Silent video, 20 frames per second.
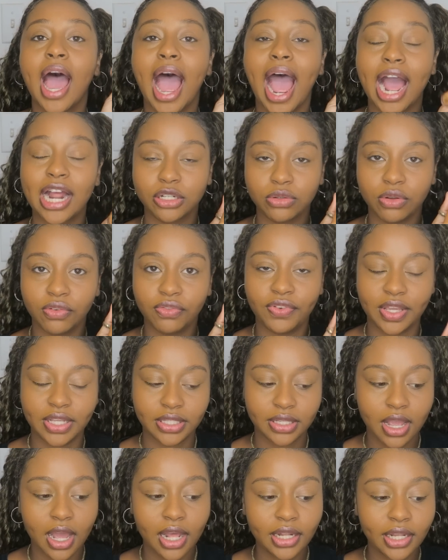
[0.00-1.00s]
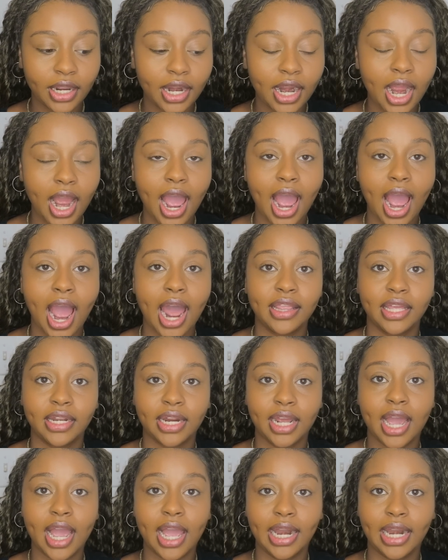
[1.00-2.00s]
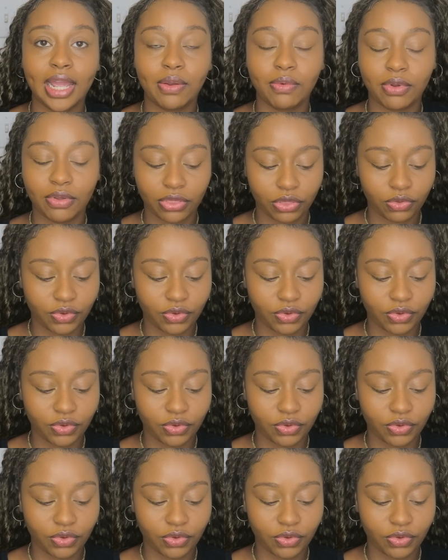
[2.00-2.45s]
actual face color, and then I highlight with